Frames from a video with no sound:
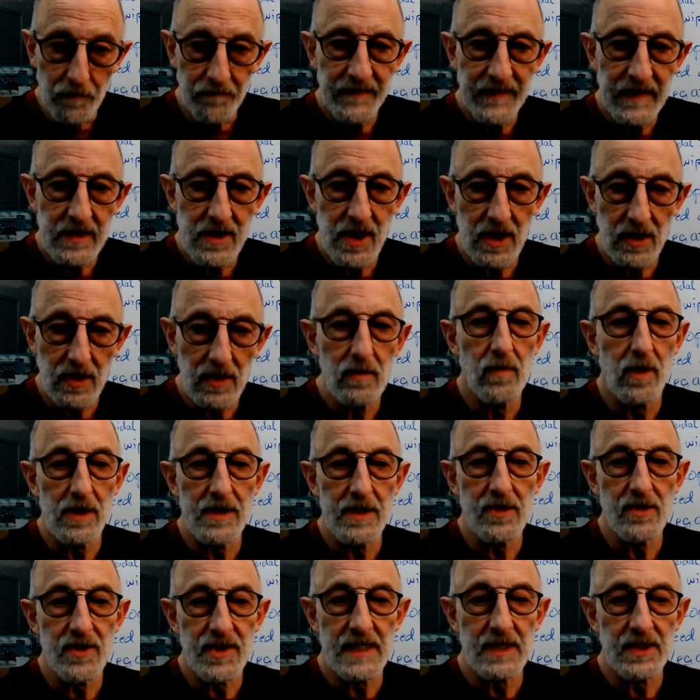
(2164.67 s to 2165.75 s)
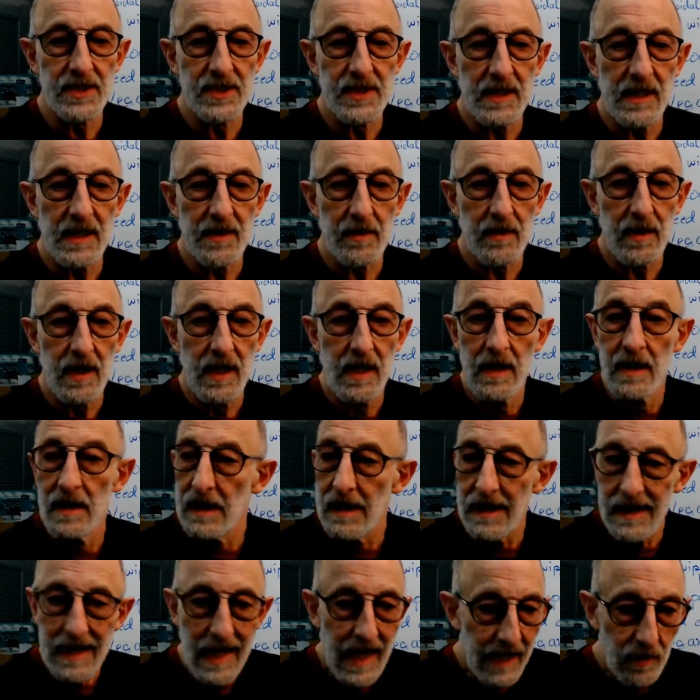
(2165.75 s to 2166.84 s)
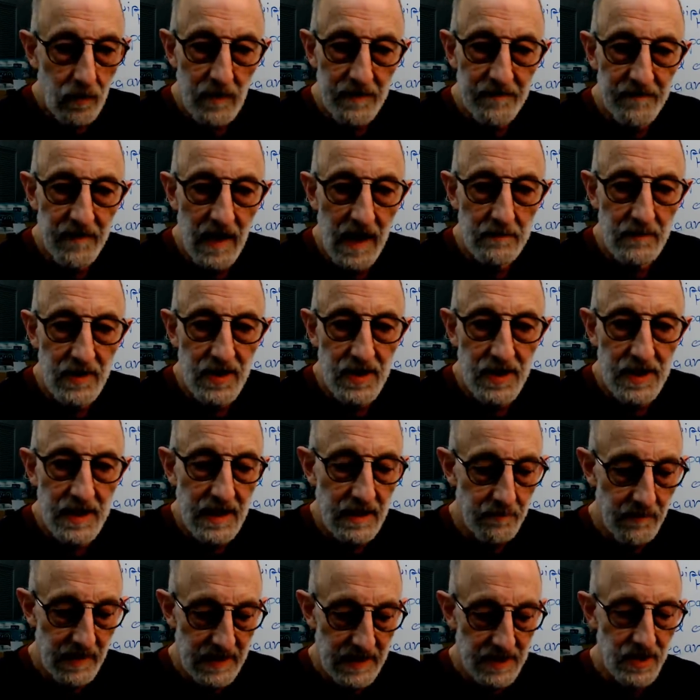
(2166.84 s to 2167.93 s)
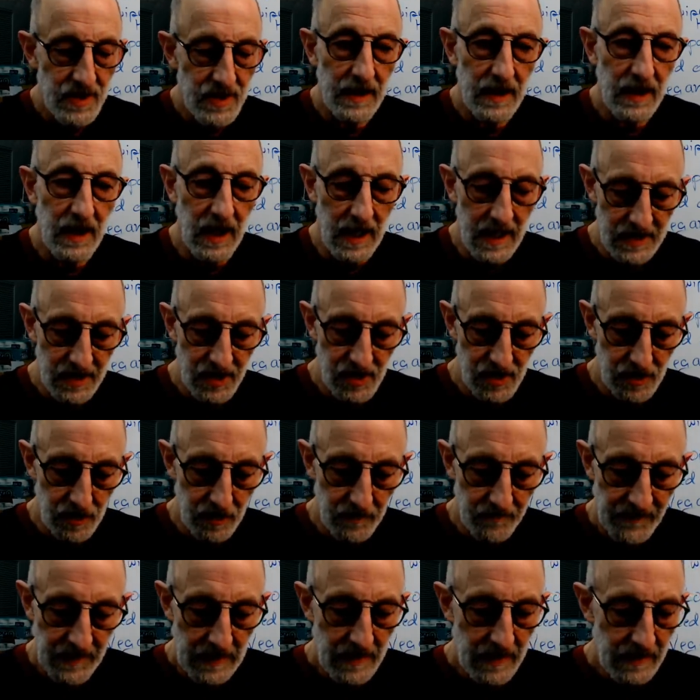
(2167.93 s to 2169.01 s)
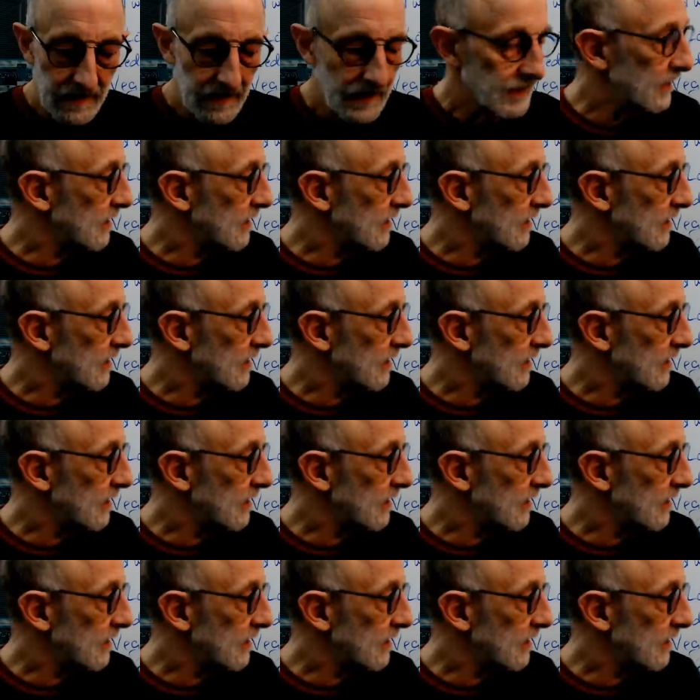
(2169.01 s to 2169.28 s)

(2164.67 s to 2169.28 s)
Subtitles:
to glue all your cells together. Inadequate vitamin C means that cancer can come